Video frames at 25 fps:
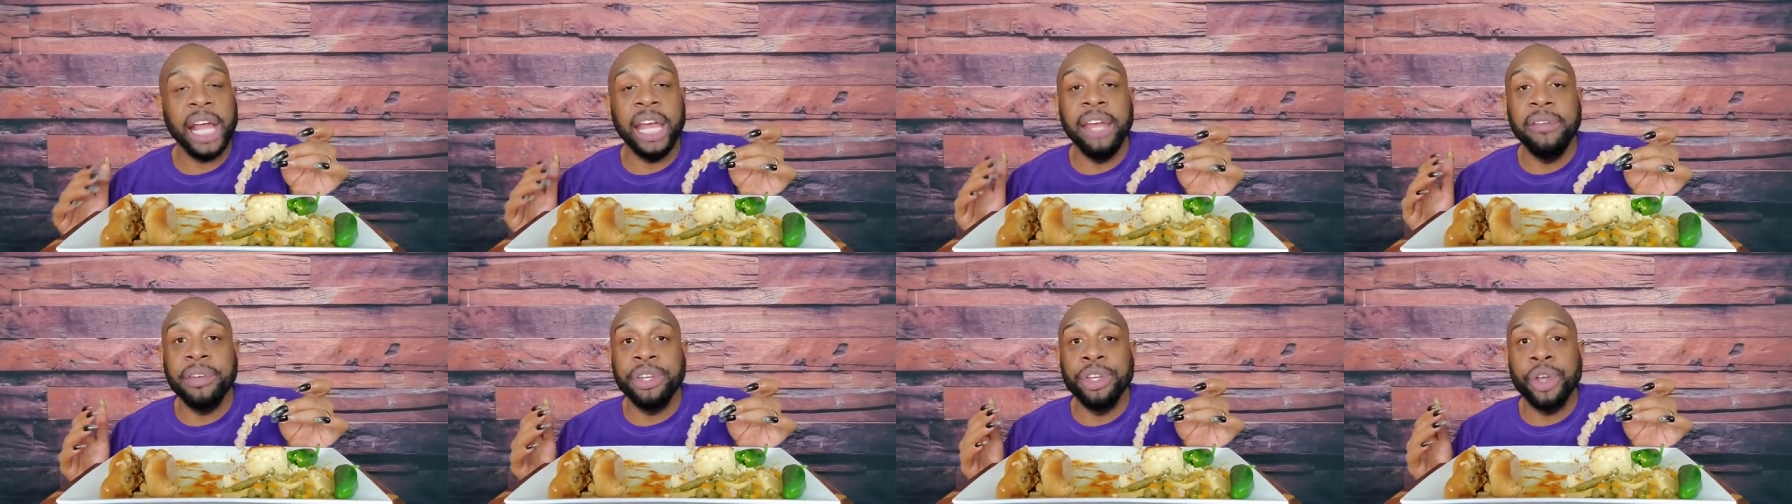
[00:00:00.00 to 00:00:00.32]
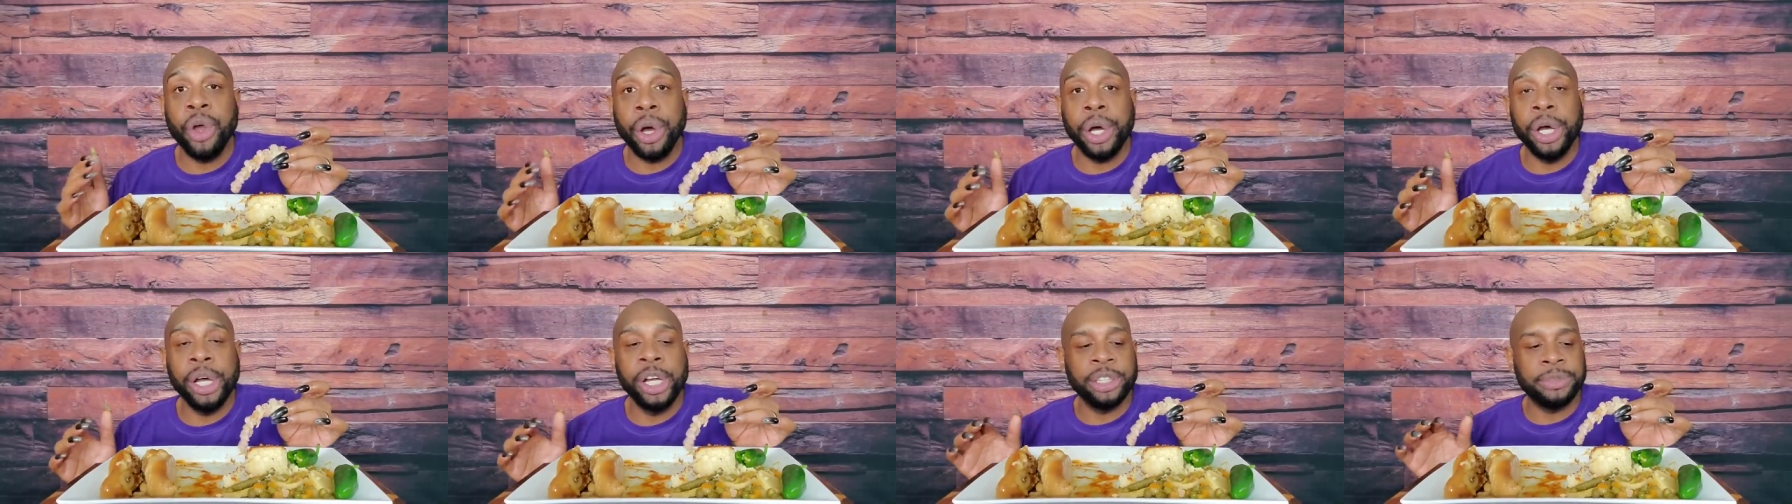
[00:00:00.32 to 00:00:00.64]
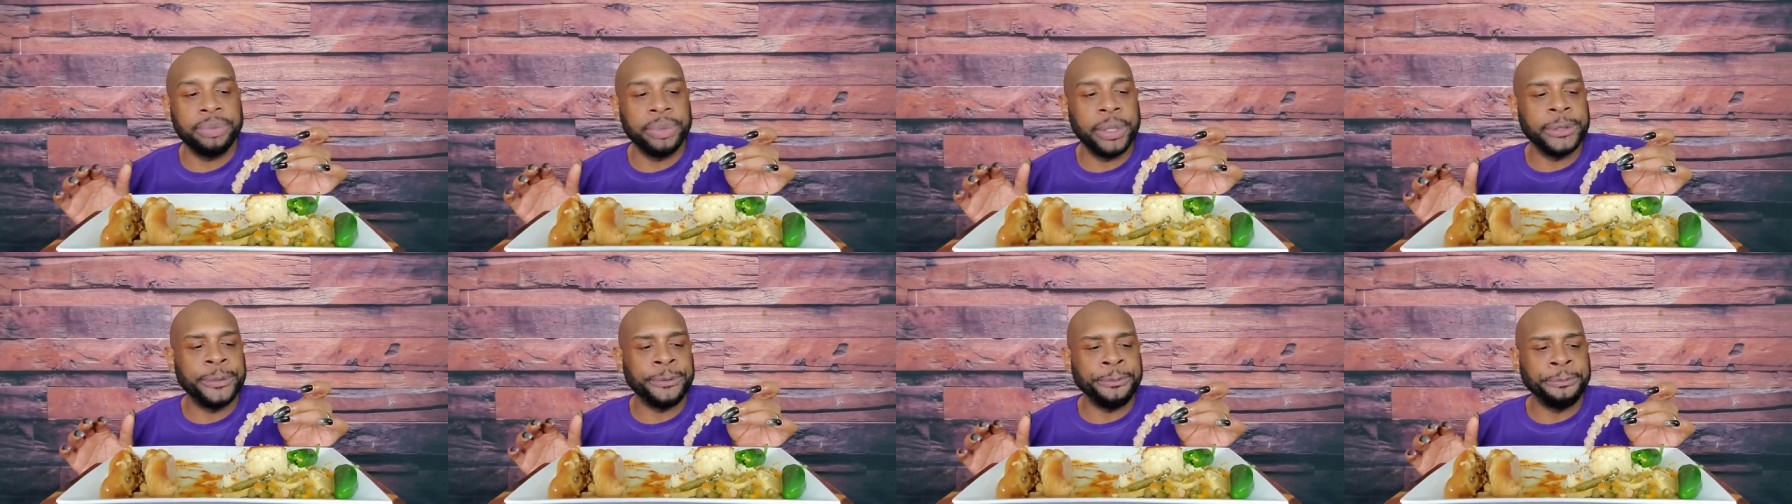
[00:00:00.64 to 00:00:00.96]
even your
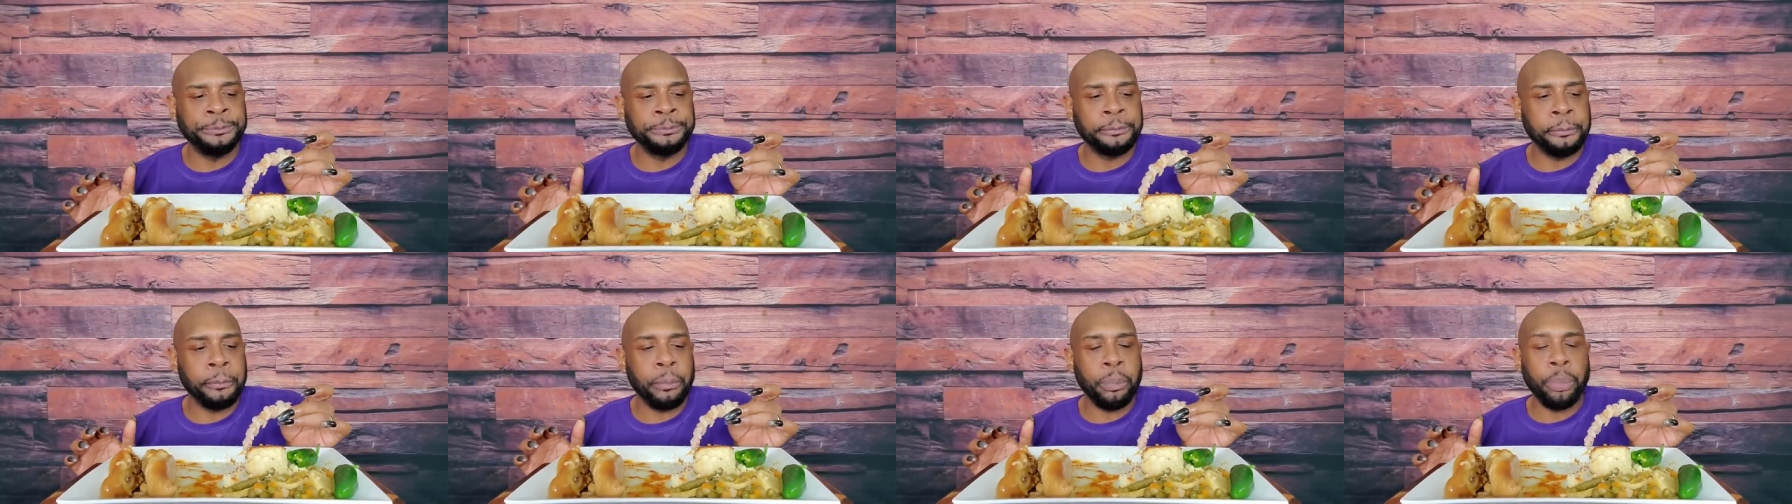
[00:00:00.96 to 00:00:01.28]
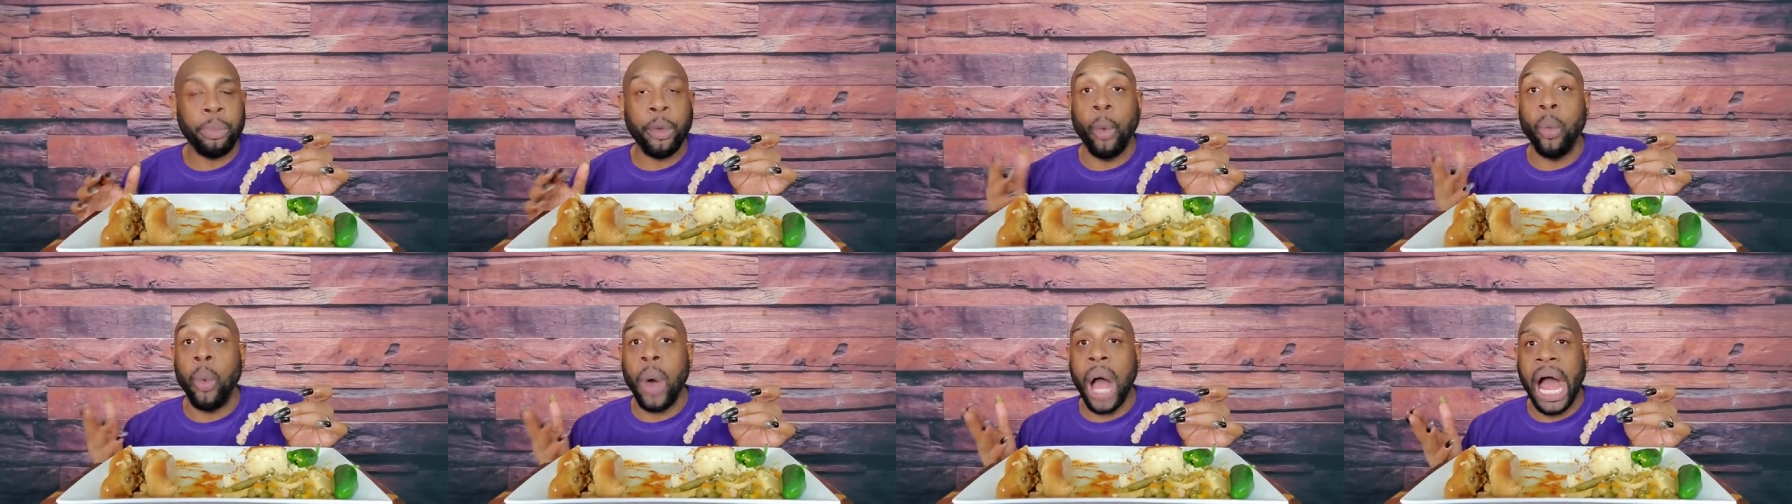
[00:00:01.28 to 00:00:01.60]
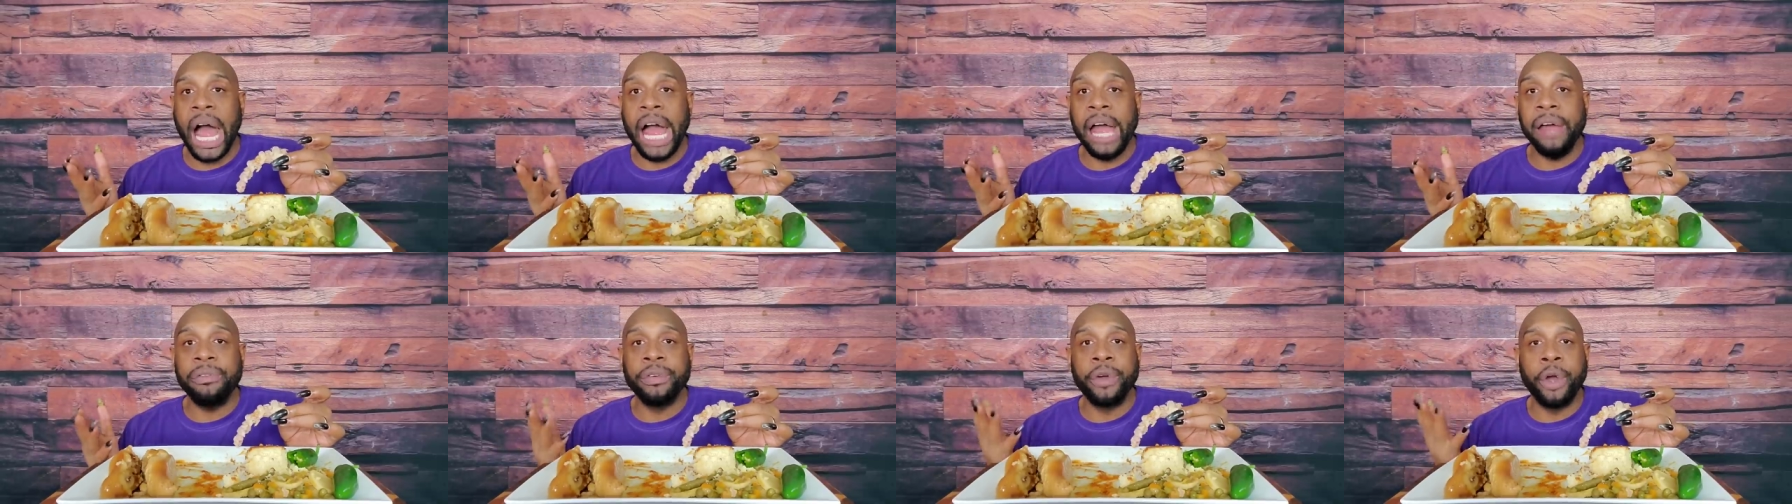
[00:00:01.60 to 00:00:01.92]
husband,
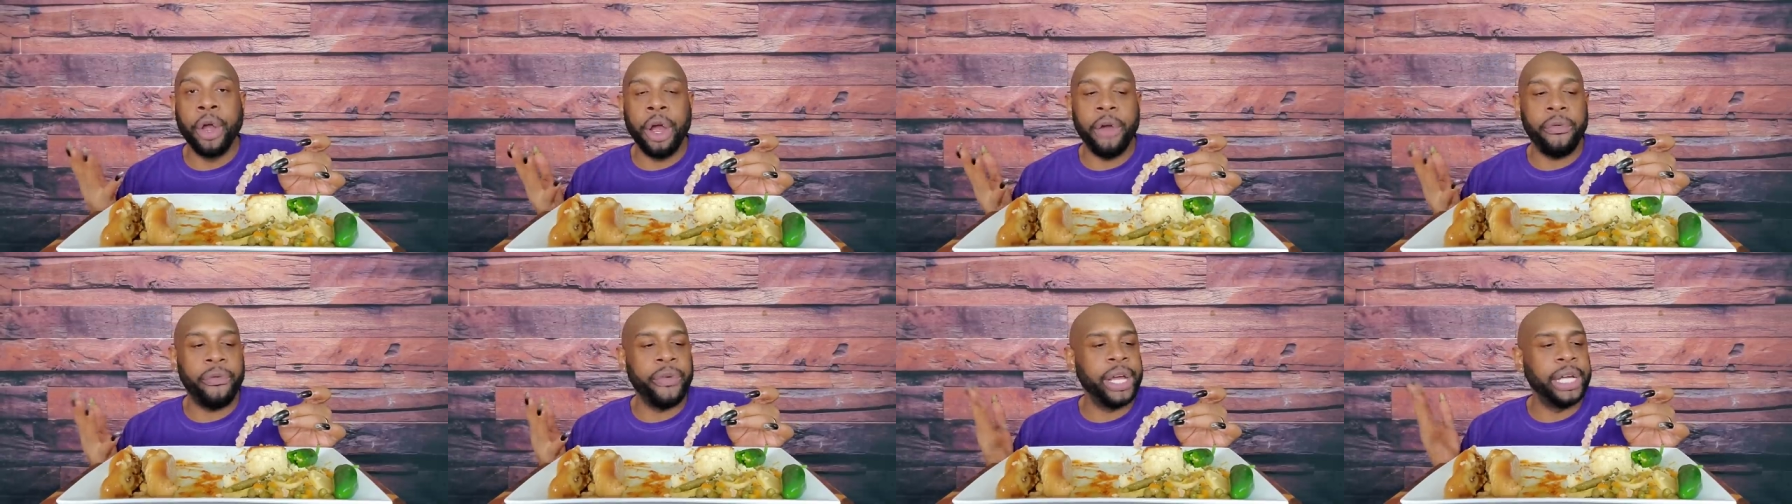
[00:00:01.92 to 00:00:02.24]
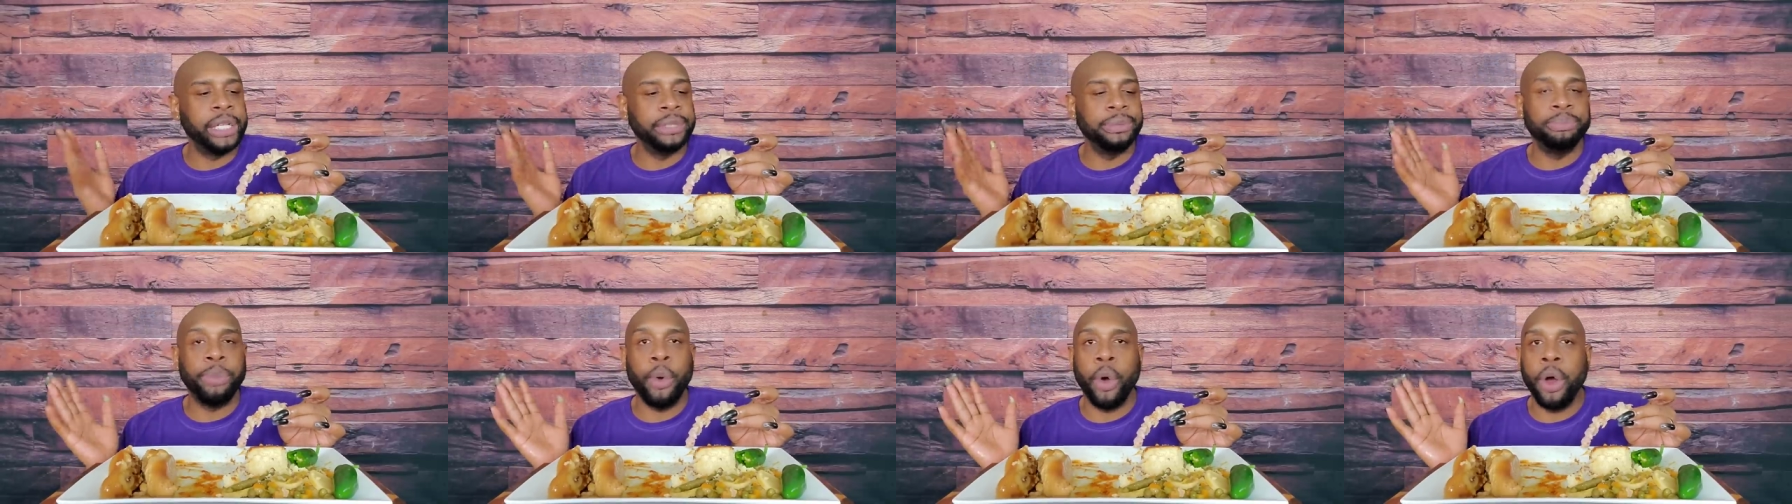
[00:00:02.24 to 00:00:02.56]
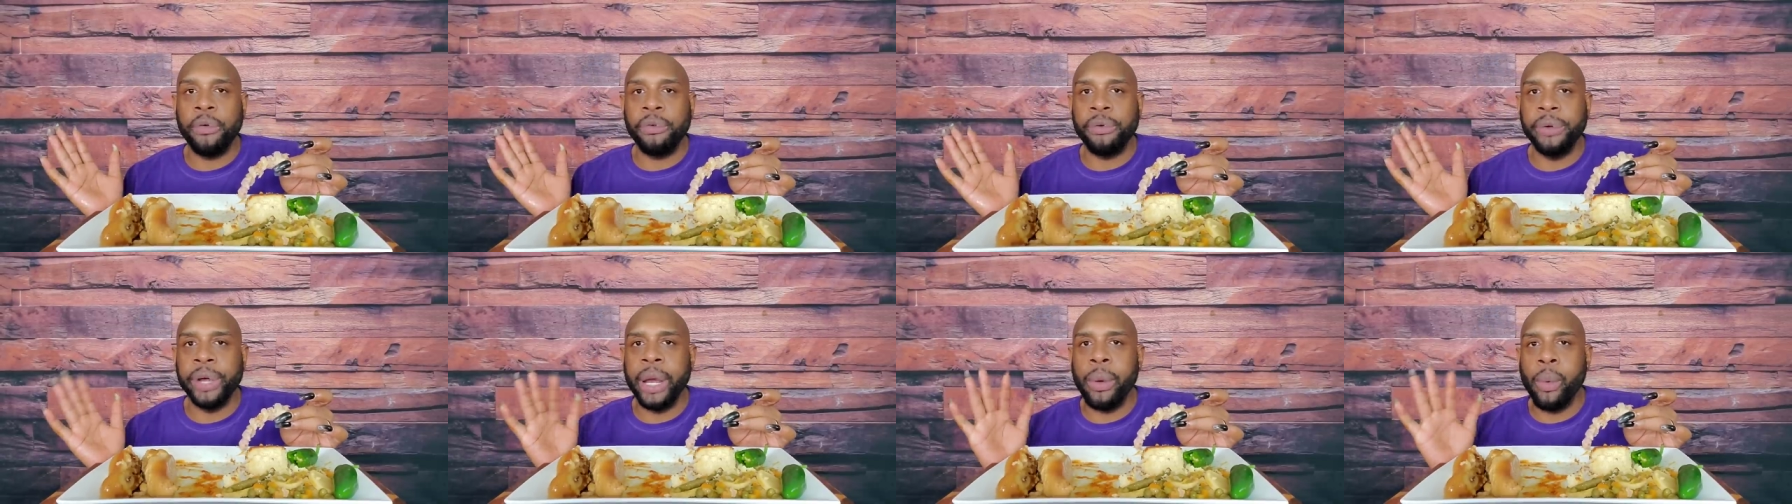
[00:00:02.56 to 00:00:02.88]
wife, girlfriend,
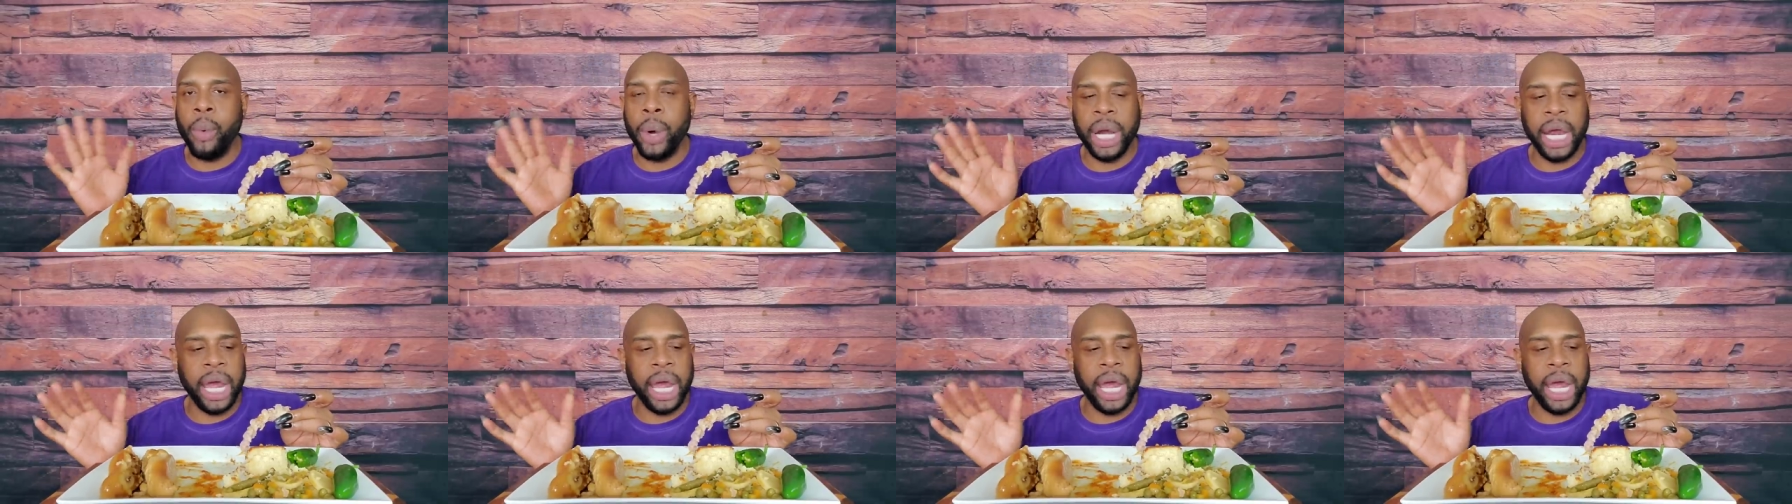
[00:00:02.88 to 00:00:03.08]
boyfriend,